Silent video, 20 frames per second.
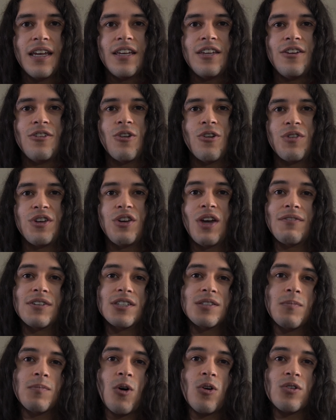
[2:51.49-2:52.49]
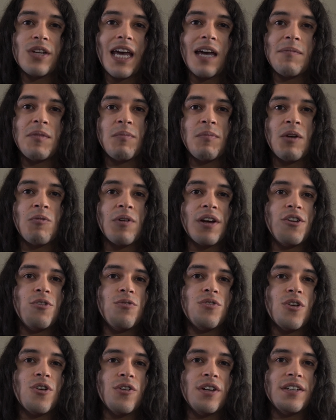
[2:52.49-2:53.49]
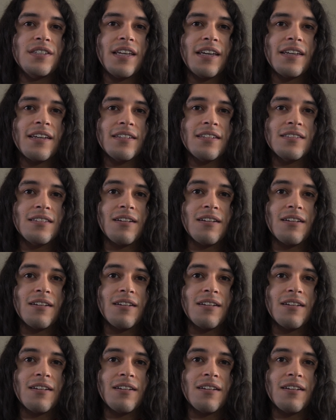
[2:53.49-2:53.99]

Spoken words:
you know, you have a small dab, you may want to do 30 seconds.